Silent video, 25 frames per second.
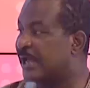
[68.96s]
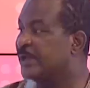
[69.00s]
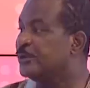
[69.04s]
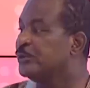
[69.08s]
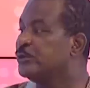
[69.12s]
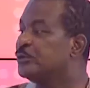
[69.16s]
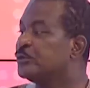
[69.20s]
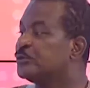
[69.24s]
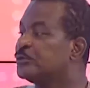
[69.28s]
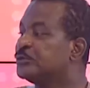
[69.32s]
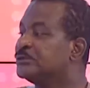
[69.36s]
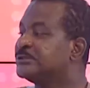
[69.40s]

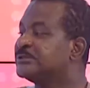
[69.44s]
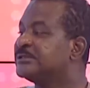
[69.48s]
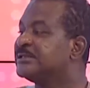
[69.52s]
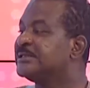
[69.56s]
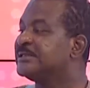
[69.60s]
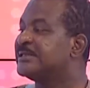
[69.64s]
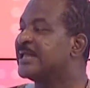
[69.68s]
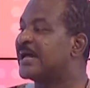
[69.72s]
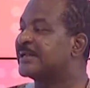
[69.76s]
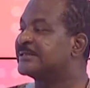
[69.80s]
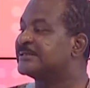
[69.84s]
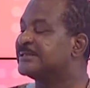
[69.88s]
You could see
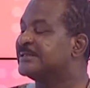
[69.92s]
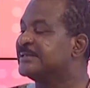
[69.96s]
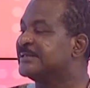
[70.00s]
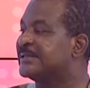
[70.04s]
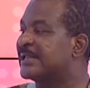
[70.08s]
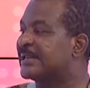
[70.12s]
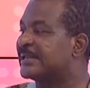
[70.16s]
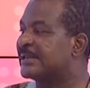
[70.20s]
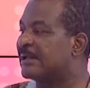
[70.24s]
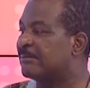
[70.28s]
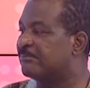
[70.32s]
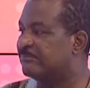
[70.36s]
that in the
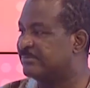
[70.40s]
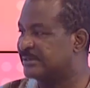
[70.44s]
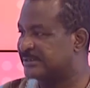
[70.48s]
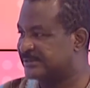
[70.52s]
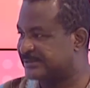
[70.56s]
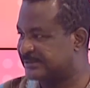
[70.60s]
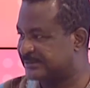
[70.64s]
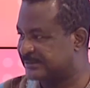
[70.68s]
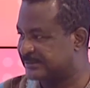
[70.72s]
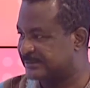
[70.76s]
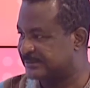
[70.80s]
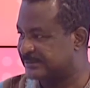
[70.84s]

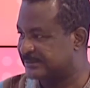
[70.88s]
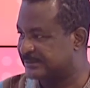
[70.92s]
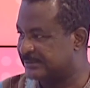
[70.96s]
numbers.